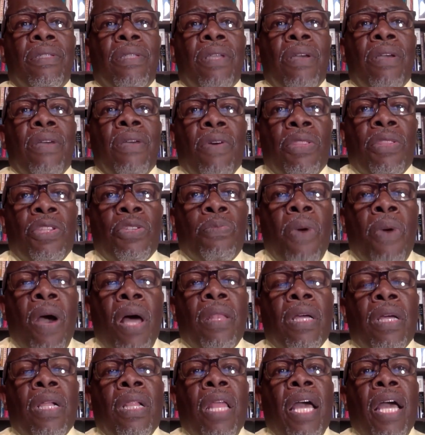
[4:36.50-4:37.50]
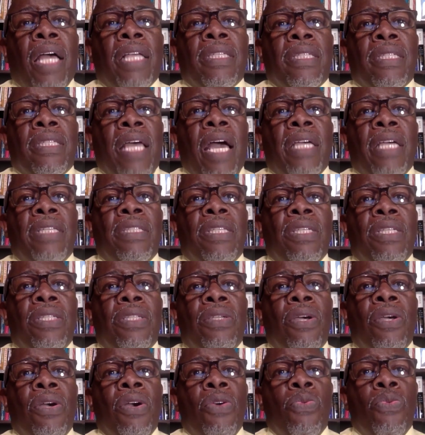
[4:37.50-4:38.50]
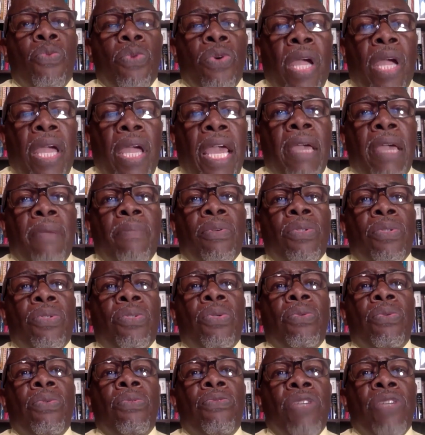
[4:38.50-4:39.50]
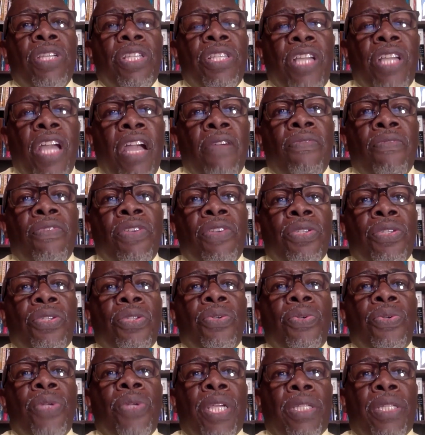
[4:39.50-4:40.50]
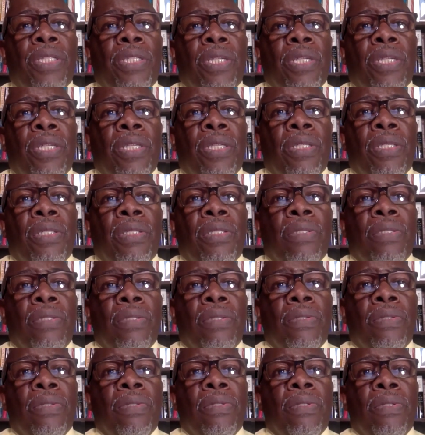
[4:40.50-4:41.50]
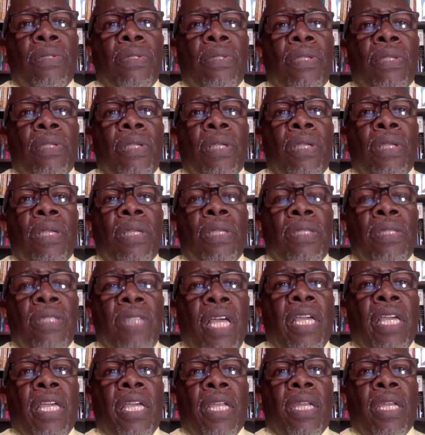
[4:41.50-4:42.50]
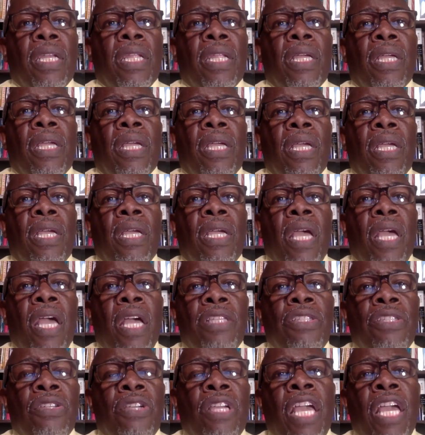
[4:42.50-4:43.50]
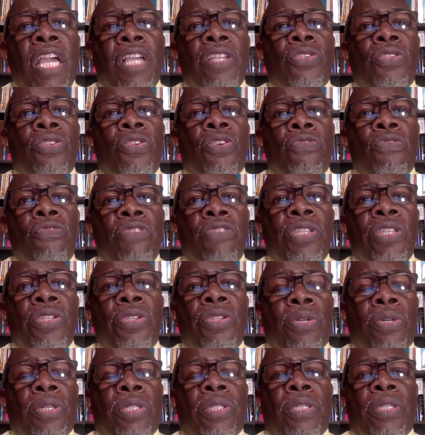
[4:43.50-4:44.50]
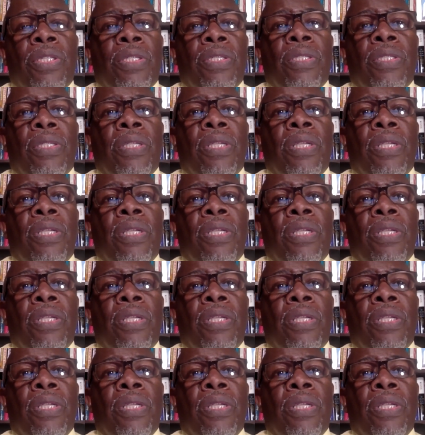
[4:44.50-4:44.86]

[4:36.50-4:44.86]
With smaller class sizes, we're able to reach every student. Second, educational resources.